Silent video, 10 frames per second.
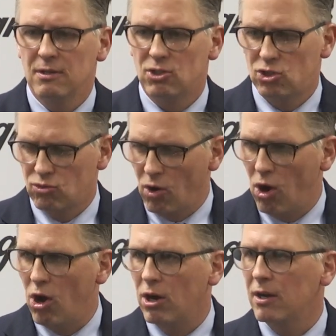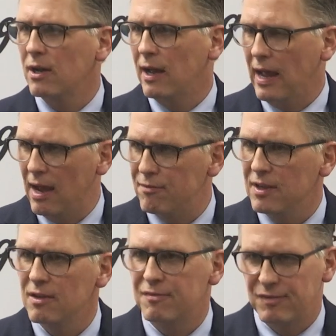strong,
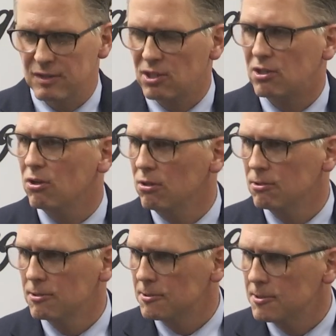heavy, physical,